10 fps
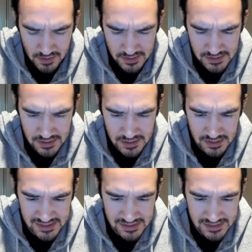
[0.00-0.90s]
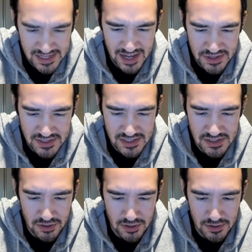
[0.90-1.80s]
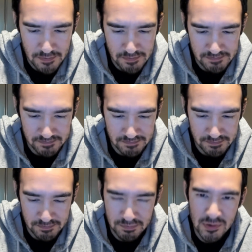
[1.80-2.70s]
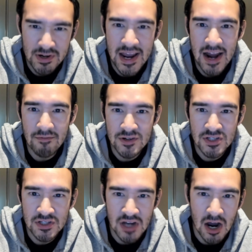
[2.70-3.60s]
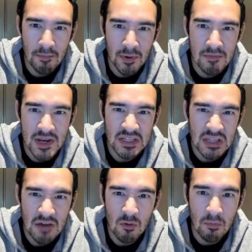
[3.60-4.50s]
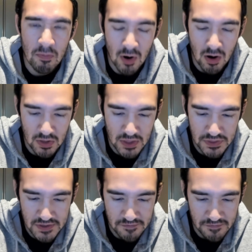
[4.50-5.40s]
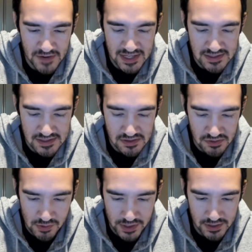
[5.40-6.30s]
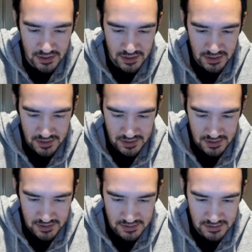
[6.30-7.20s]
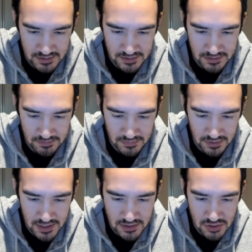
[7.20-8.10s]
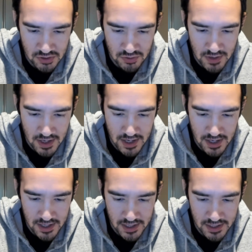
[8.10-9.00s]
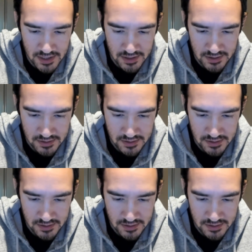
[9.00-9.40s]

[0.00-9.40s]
yeah, this is your pretty average upper mid-level ball. Nothing fancy to it. Let's try...